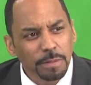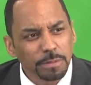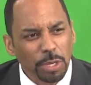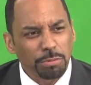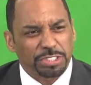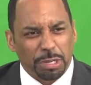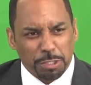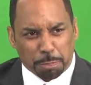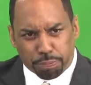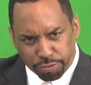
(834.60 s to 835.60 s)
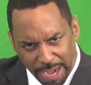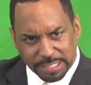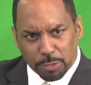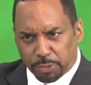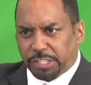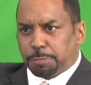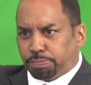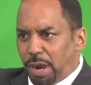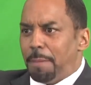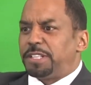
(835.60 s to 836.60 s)
So she was pregnant with this
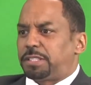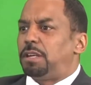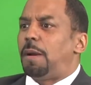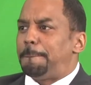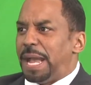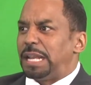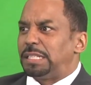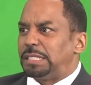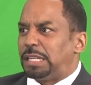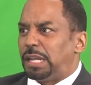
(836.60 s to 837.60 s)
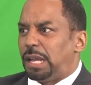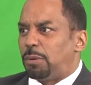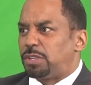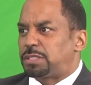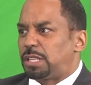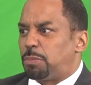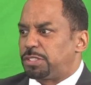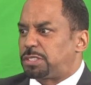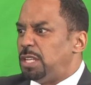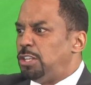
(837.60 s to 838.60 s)
promise in her belly, and it was, it
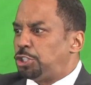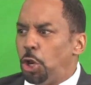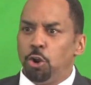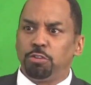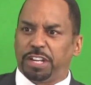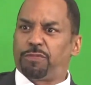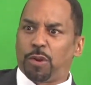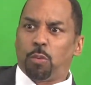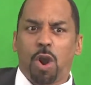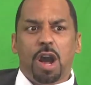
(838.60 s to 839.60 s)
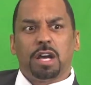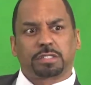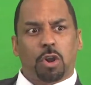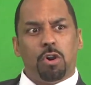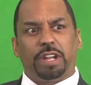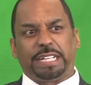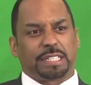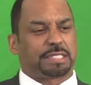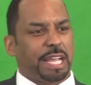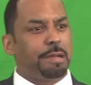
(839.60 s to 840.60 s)
was two different ones going at the
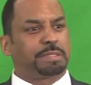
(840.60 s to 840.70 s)
same